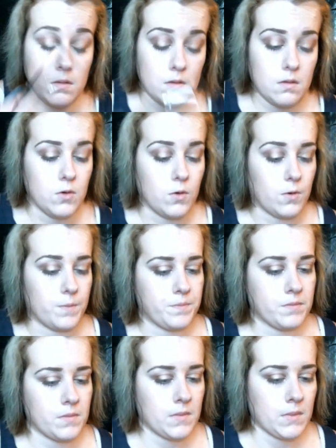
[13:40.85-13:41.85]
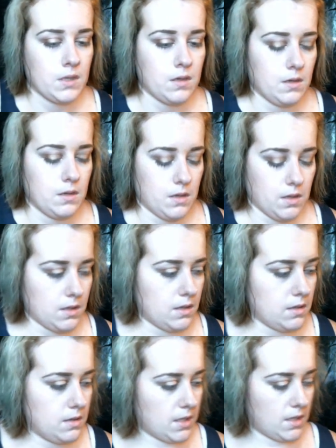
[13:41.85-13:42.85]
Cool.
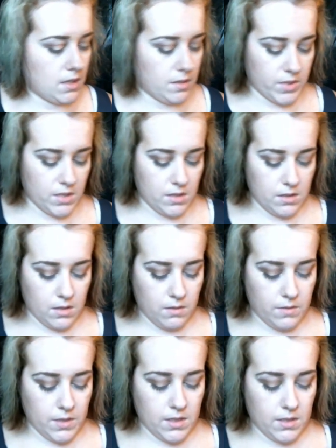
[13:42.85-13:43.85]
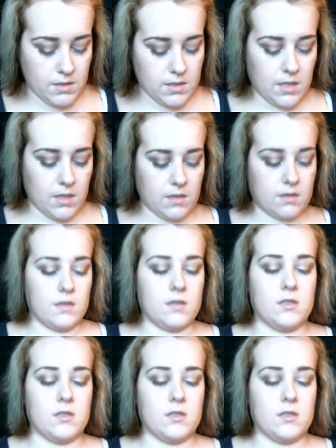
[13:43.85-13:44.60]
And then I'm going to go in and take this